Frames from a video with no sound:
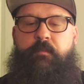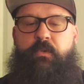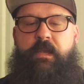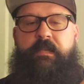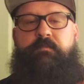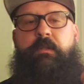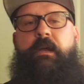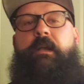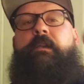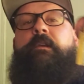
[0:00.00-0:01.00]
brass
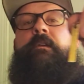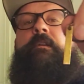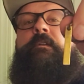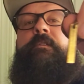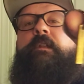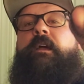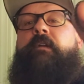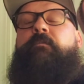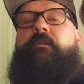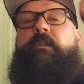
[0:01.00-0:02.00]
block that I
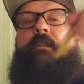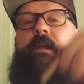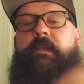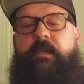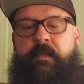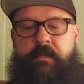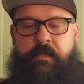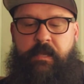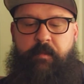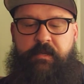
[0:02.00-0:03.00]
really like.
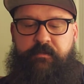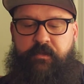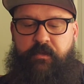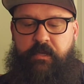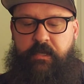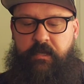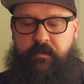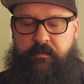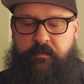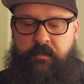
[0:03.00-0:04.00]
I'm actually going to get
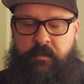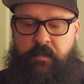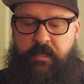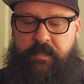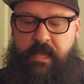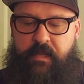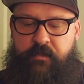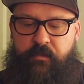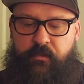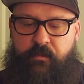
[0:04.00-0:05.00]
a
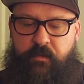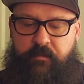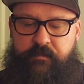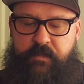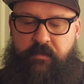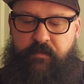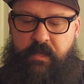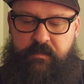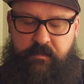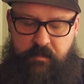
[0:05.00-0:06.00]
tattoo of
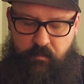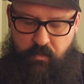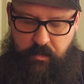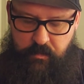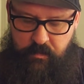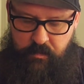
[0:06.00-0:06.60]
Steadfast at some point.